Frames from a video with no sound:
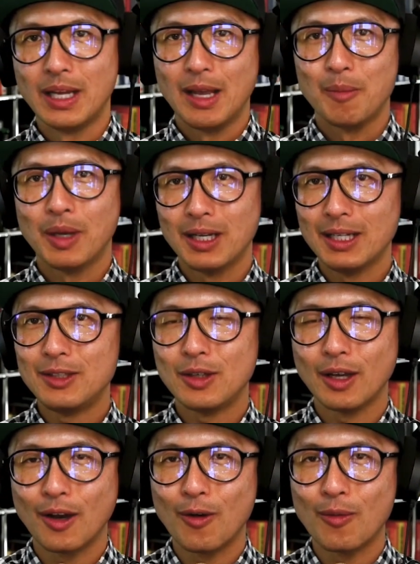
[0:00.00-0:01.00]
But at least you
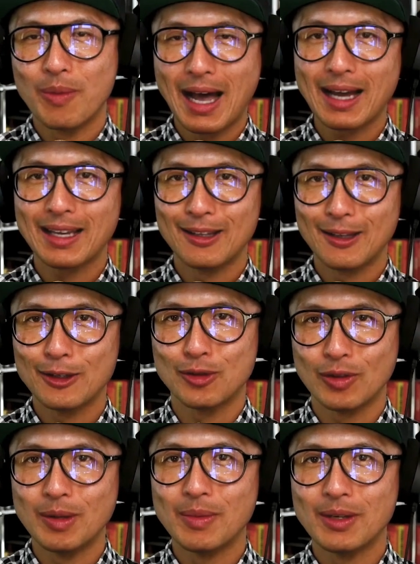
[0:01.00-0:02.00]
can go back and look at your
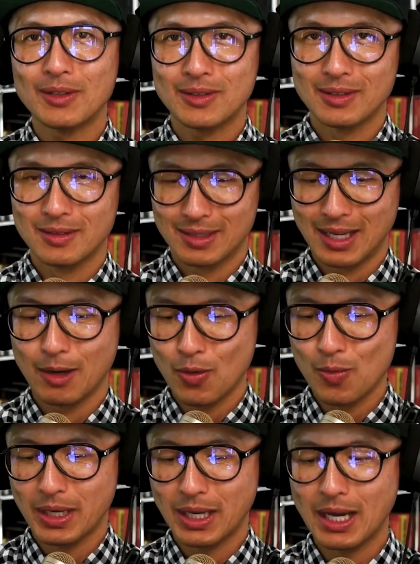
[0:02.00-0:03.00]
emails and say, oh
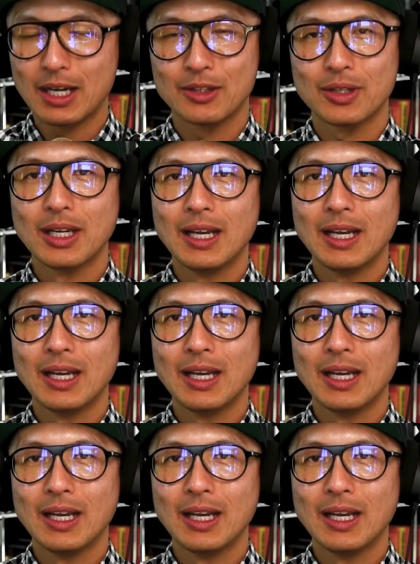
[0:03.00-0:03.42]
my gosh,